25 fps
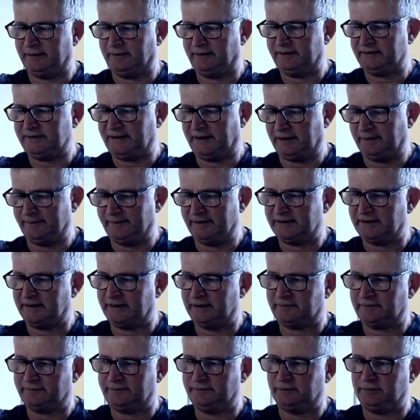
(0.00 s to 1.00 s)
helmet sells
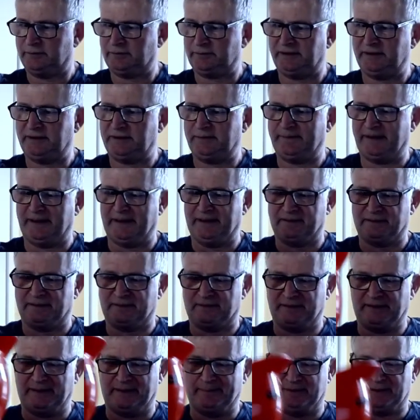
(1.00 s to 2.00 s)
for £20 on
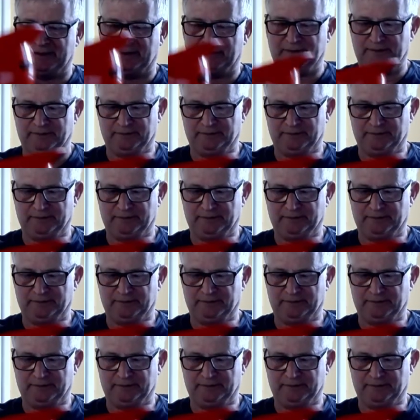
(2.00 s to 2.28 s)
Amazon,